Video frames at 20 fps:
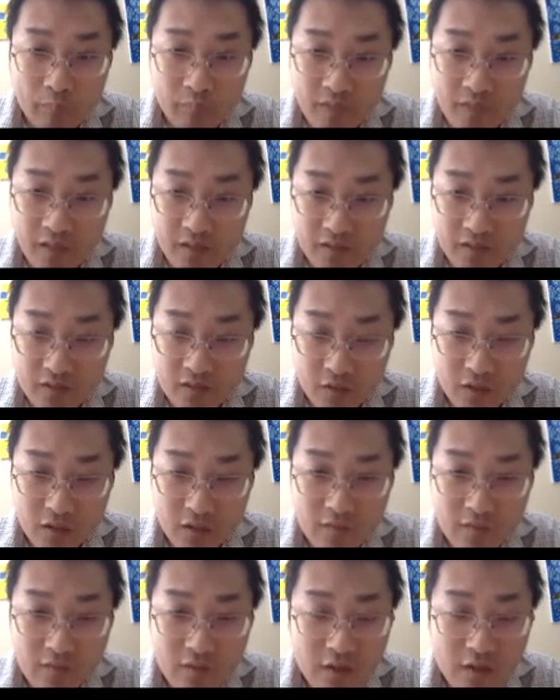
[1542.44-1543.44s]
Yeah, so
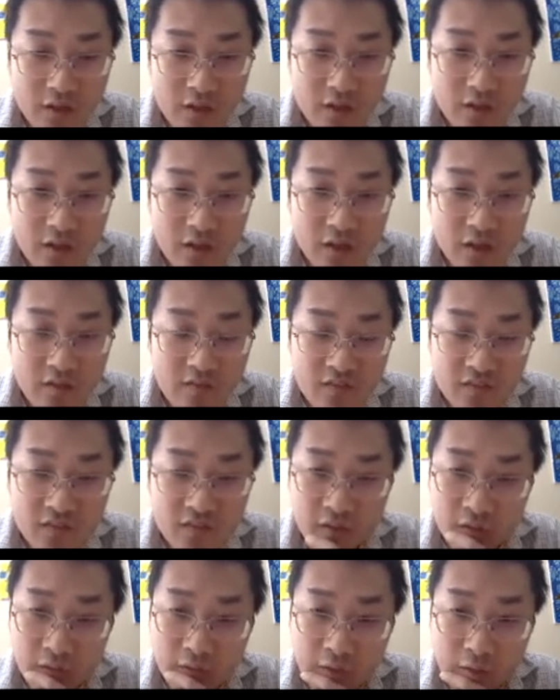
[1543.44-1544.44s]
in
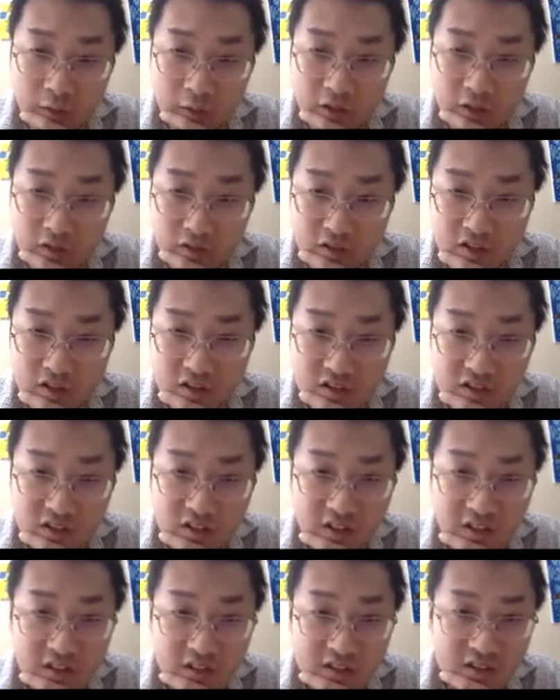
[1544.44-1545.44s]
the continuous
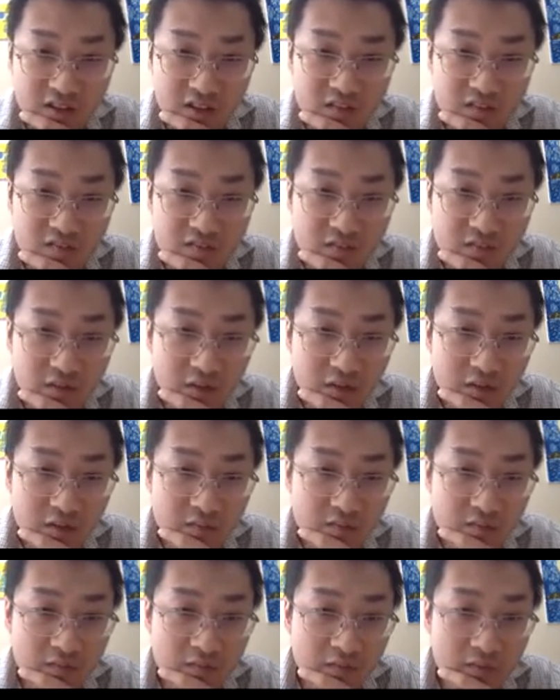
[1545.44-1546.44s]
case,
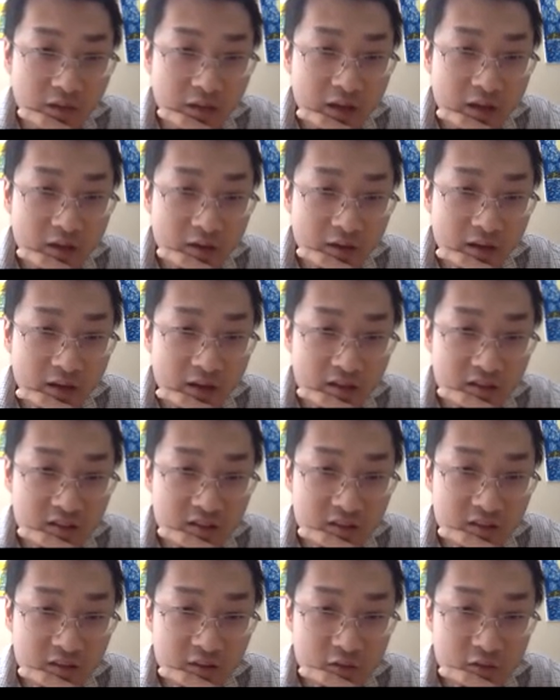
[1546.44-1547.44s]
in
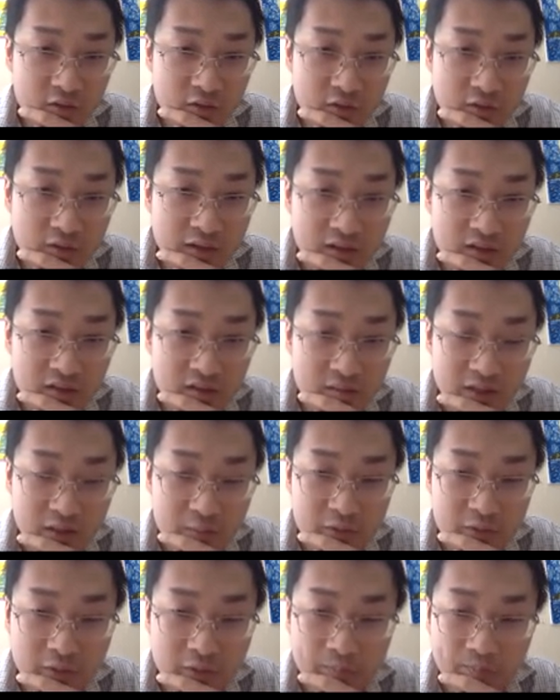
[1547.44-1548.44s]
Cass literal lines
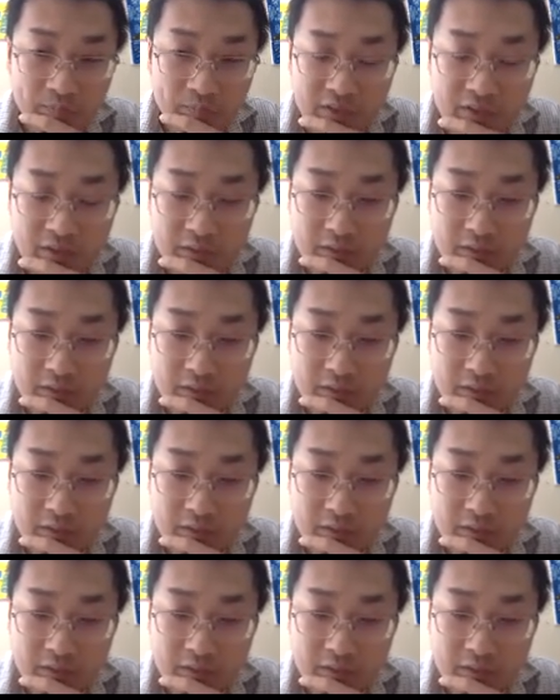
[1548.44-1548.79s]
paper,